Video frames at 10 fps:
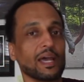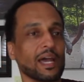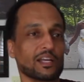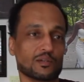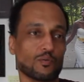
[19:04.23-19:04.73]

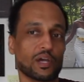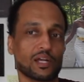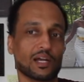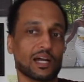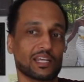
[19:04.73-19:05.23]
as a way to
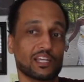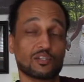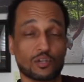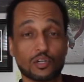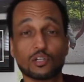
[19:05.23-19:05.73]
kind of get
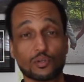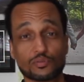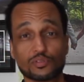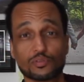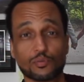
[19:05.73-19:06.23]
you
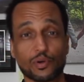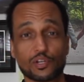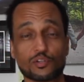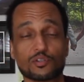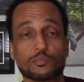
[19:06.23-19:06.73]
close to where
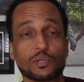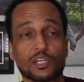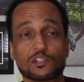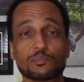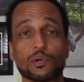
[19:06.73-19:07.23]
you should be
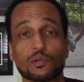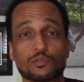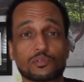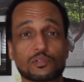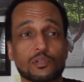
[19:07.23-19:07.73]

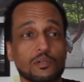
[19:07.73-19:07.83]
exposed.